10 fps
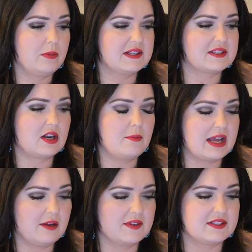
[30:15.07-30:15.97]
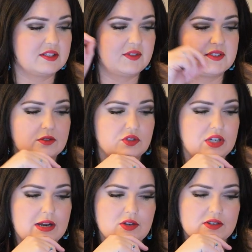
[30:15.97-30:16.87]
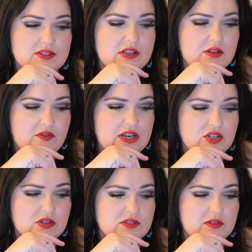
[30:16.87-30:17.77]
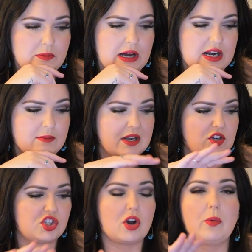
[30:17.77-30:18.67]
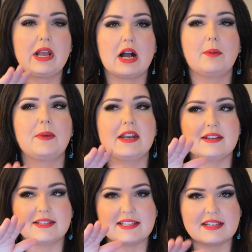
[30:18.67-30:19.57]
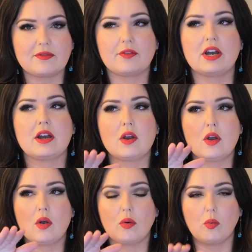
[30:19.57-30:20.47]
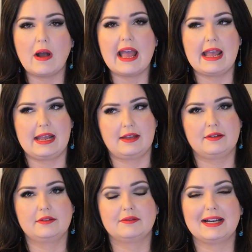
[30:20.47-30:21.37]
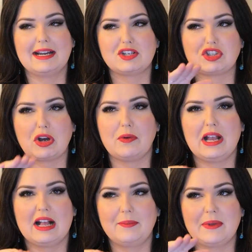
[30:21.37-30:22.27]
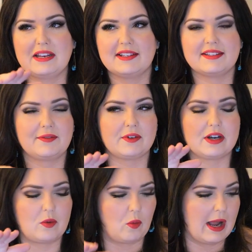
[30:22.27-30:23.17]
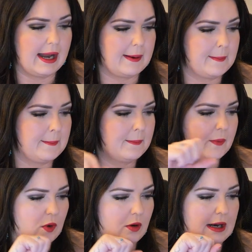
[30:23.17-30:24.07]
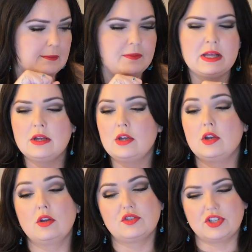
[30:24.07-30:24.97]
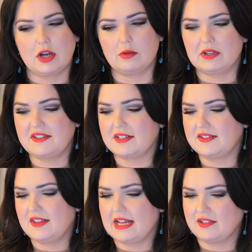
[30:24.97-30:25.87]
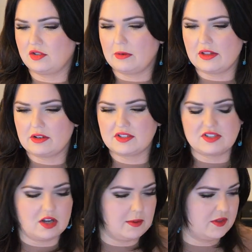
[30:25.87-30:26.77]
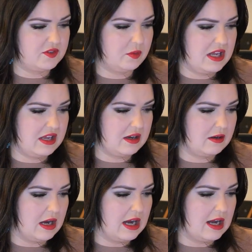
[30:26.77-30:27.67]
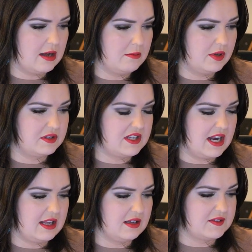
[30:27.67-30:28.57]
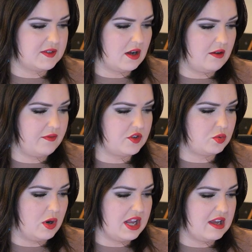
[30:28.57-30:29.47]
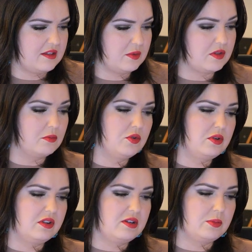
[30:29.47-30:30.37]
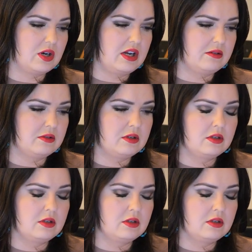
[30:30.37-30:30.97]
it's going to manifest as physical changes, innovations, embodiment, showing up in a different way, right? Showing up in a different way. All right. So let's get to the astro weather. Let's talk about this week. Today kicks off the 20th with the moon in Libra.